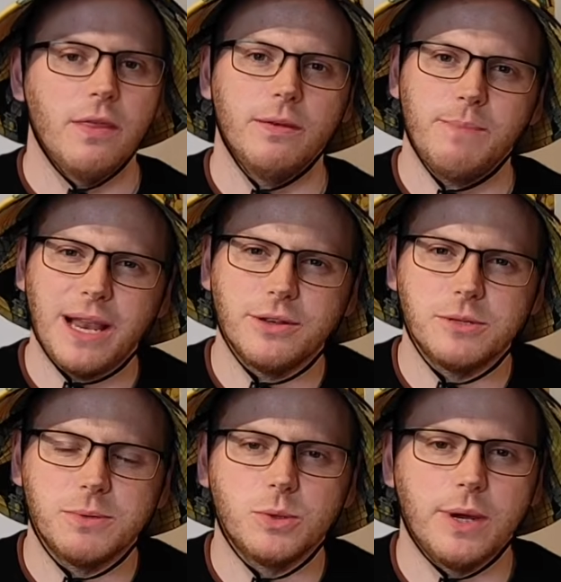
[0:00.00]
The
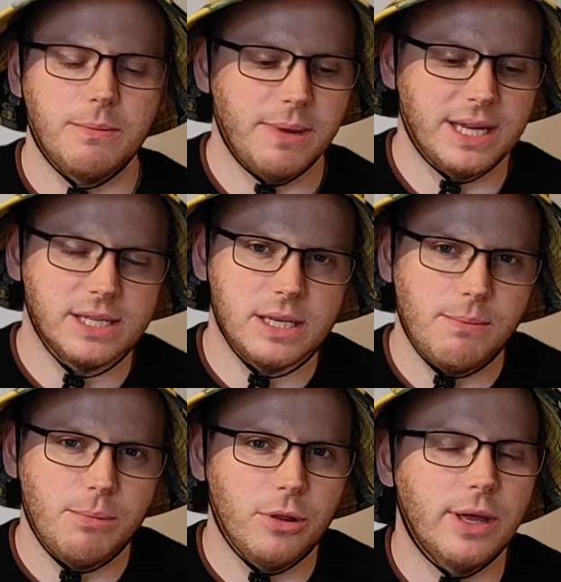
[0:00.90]
balance between being
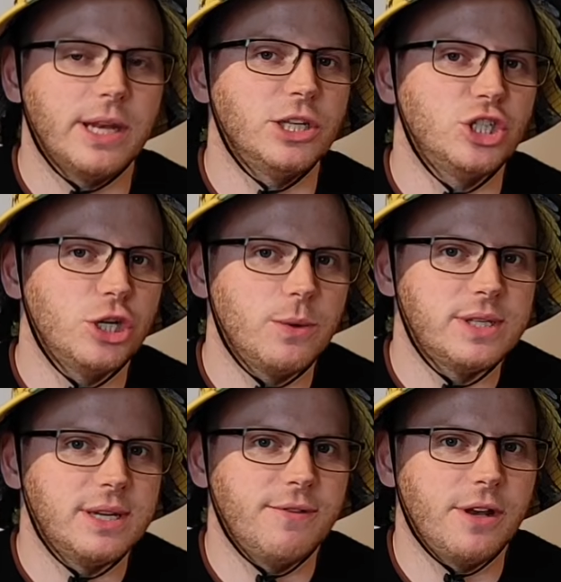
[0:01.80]
simple and
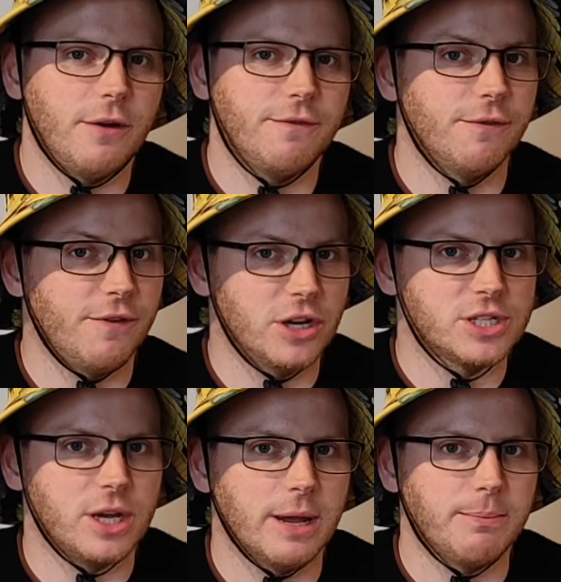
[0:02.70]
intuitive enough for
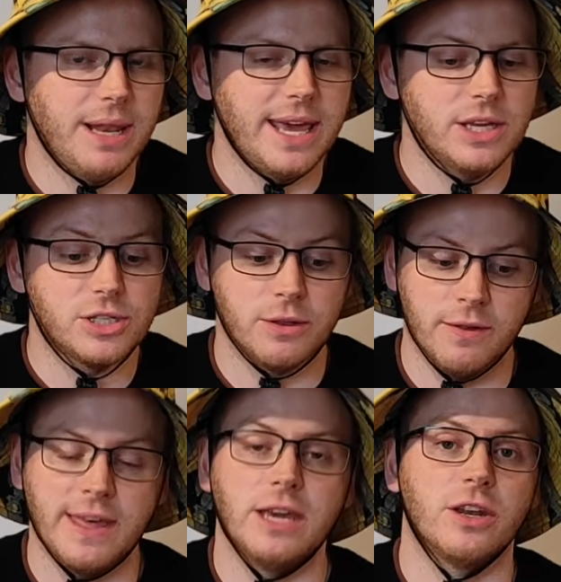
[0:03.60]
first-time players so
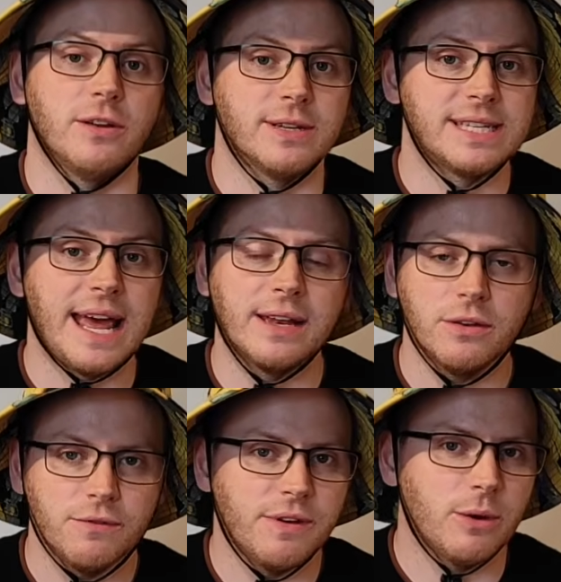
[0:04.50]
that they can understand
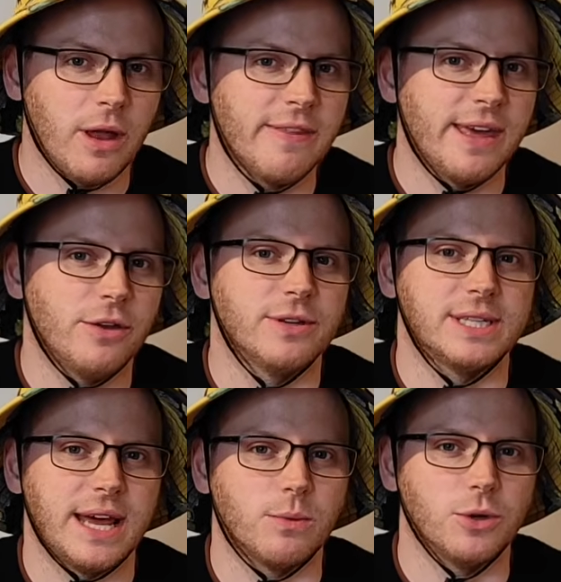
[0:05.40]
and feel like they
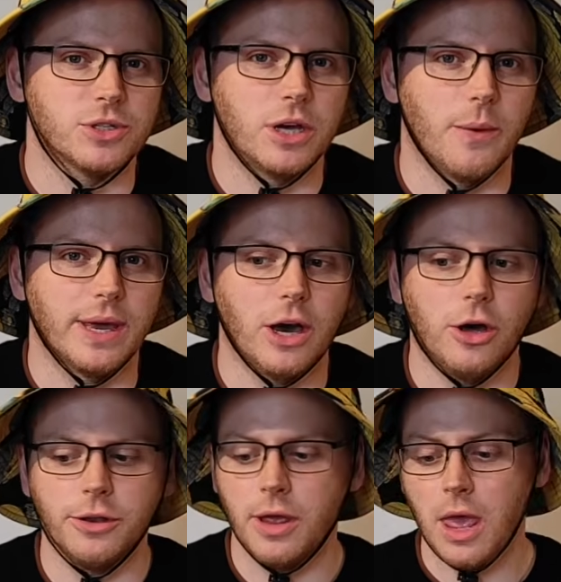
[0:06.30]
understand what's going
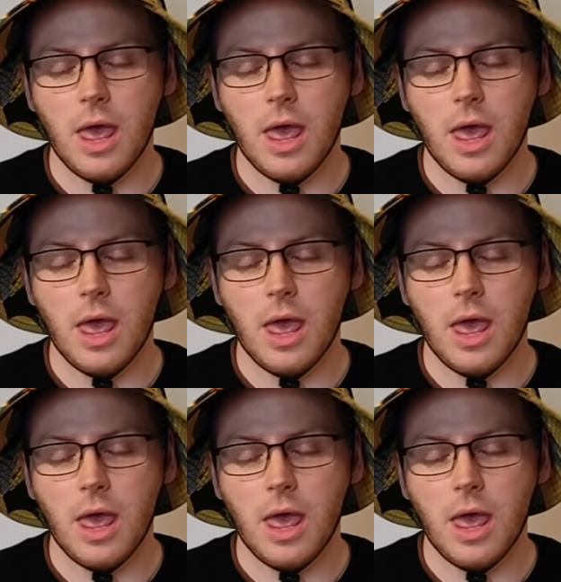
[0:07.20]
on,